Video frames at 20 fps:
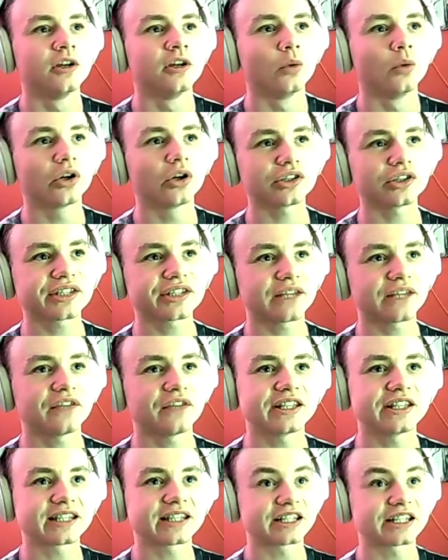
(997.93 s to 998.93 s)
We gotta save
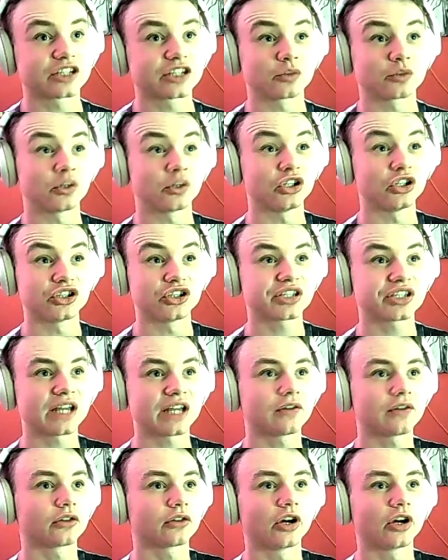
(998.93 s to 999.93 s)
these kids because we couldn't
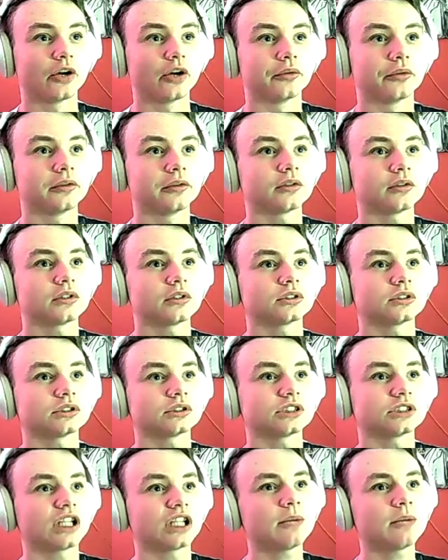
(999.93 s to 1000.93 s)
save our own.
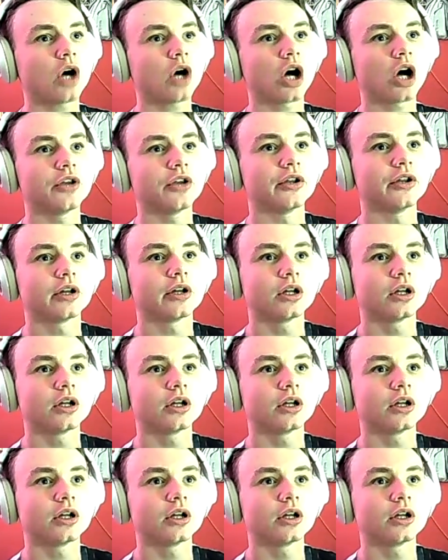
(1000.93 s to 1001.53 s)
Come on.